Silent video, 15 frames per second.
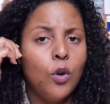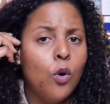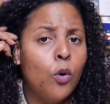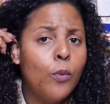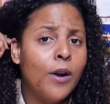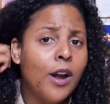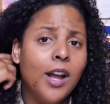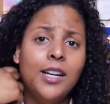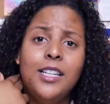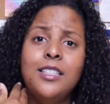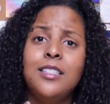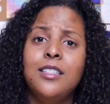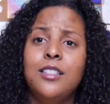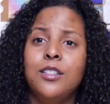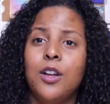or where I
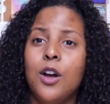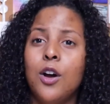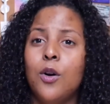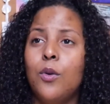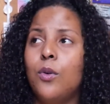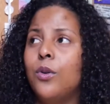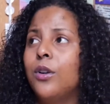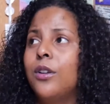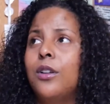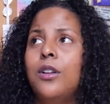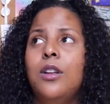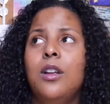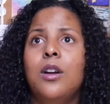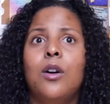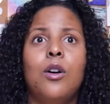needed to go, or
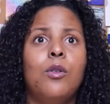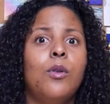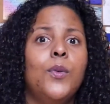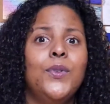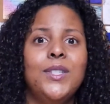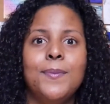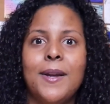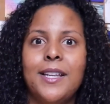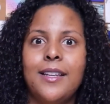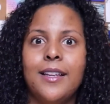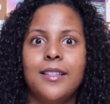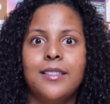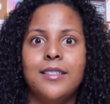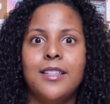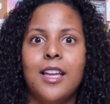what was my
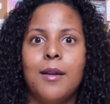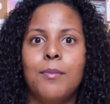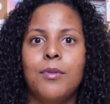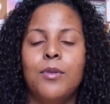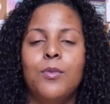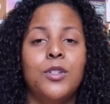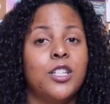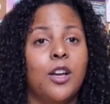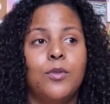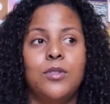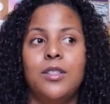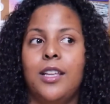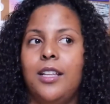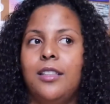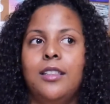next step, which I
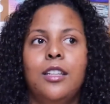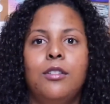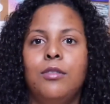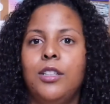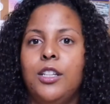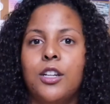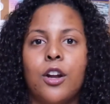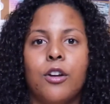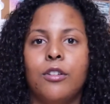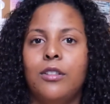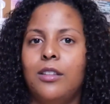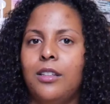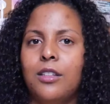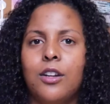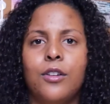was like literally
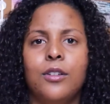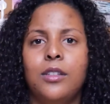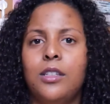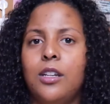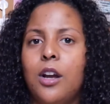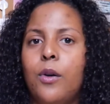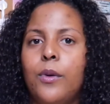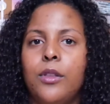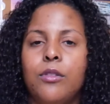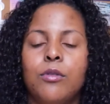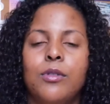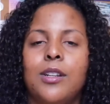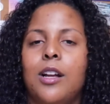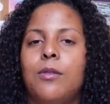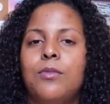currently going
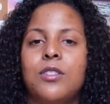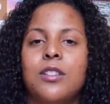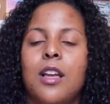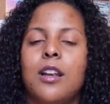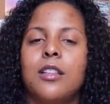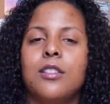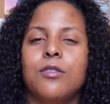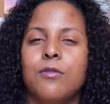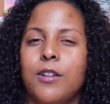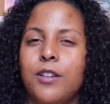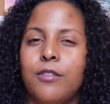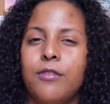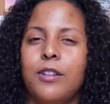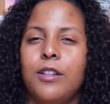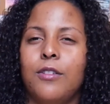through, and now I'm just kind of
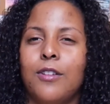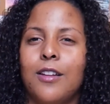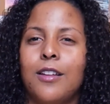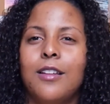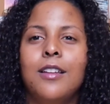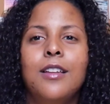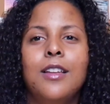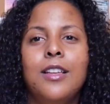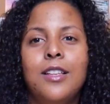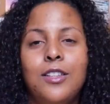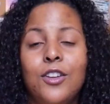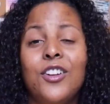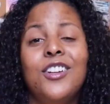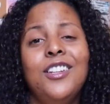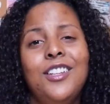surrendering, okay?
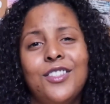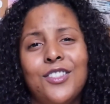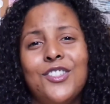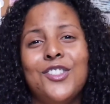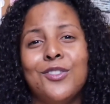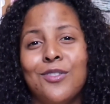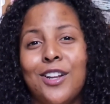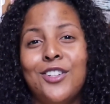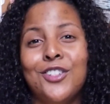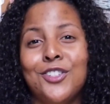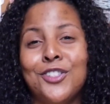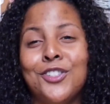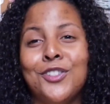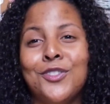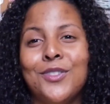You're gonna need to surrender
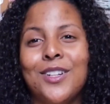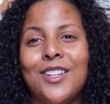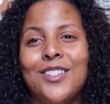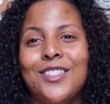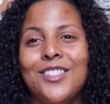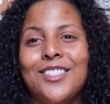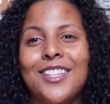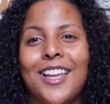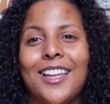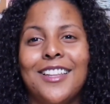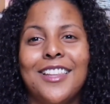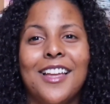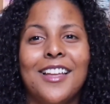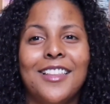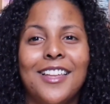to and
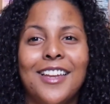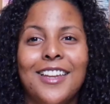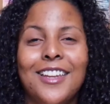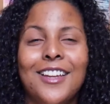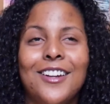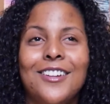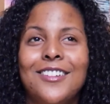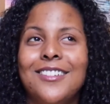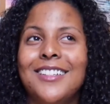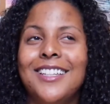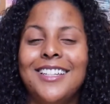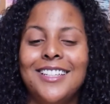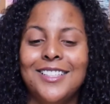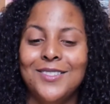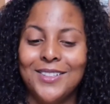understand that, like, yo,
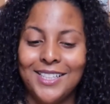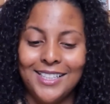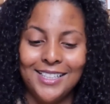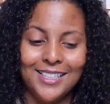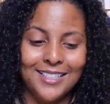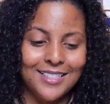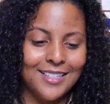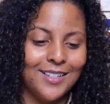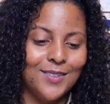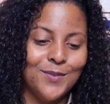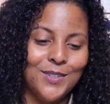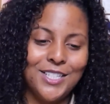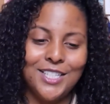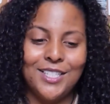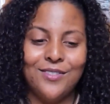it is what it is.
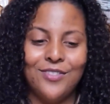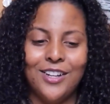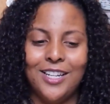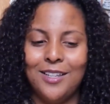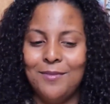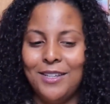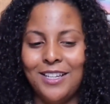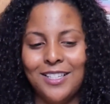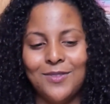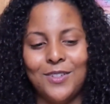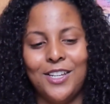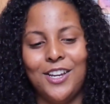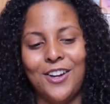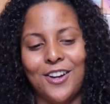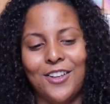And which is funny because
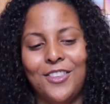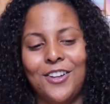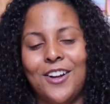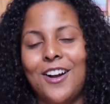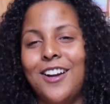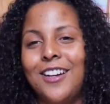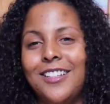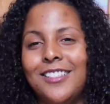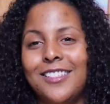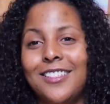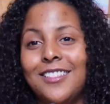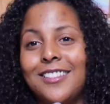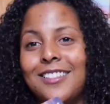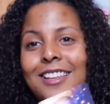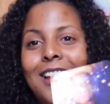one of your other cards
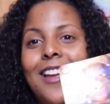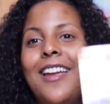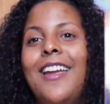is